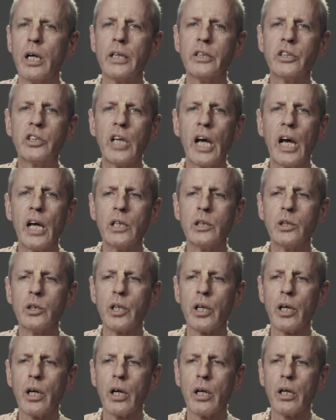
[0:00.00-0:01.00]

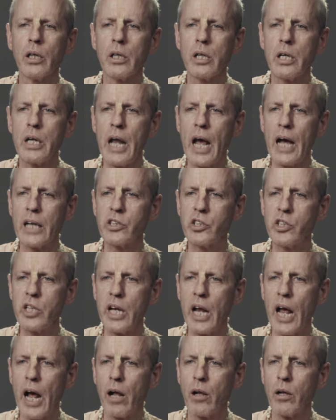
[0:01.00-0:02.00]
gender,
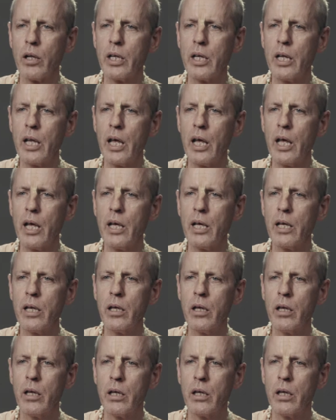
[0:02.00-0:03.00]

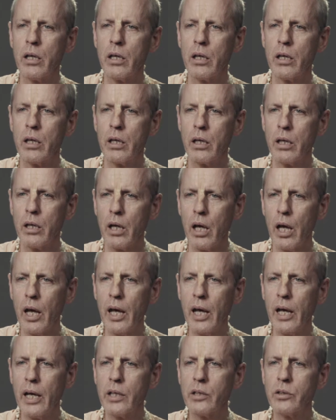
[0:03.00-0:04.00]
nationality,
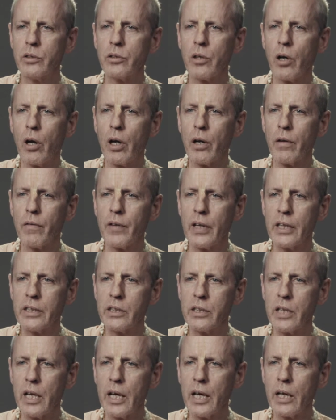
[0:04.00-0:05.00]
age, all of
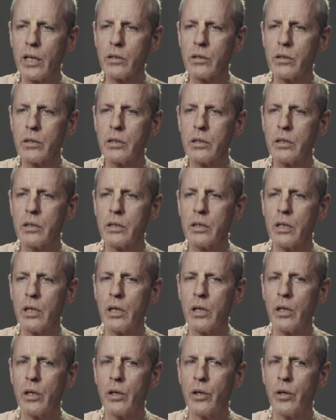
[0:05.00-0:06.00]
these things,
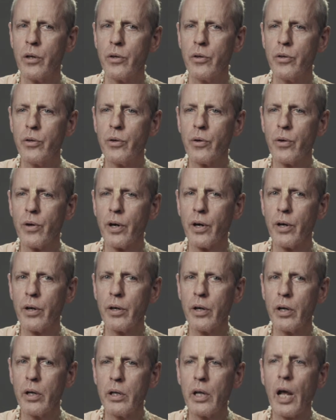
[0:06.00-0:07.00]

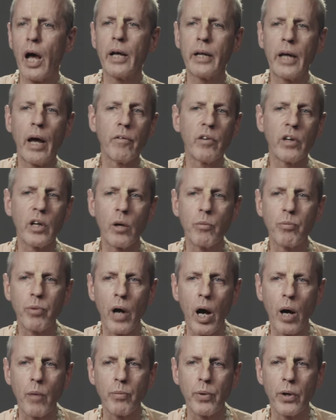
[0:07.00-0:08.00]
you're not having a
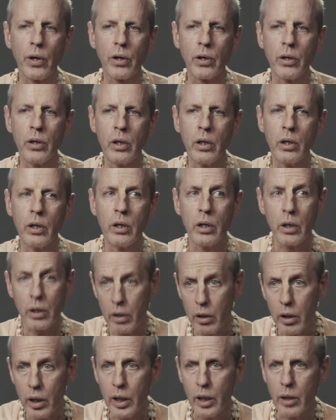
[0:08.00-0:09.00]
proper
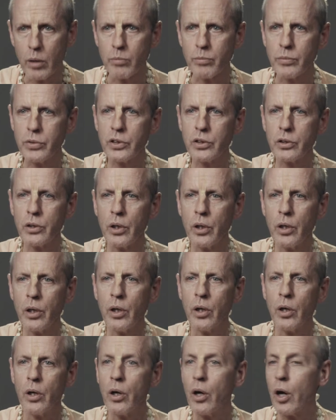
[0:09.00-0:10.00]
glimpse
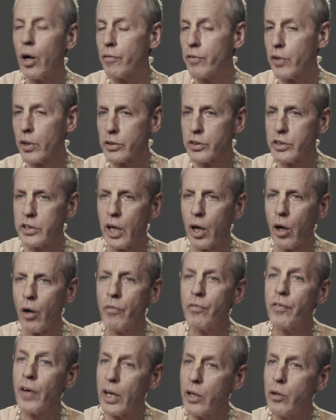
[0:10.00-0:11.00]
of
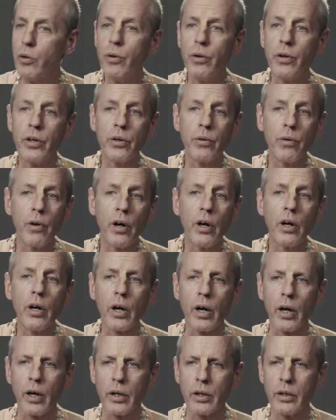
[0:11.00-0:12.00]
yourself and who you
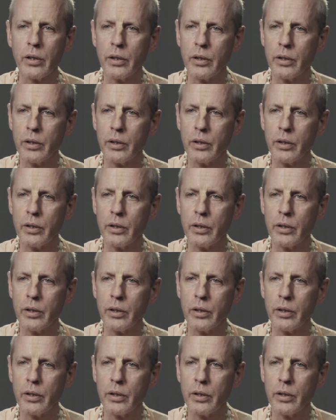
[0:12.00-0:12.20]
are